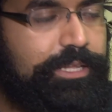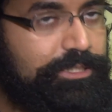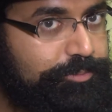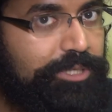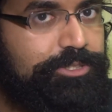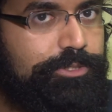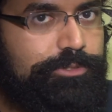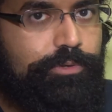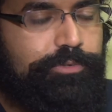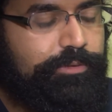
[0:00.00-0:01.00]
It's especially
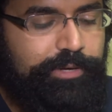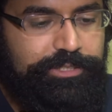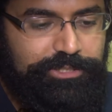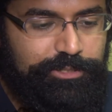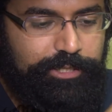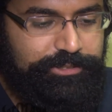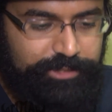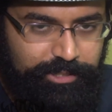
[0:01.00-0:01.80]
useful for devices like, say,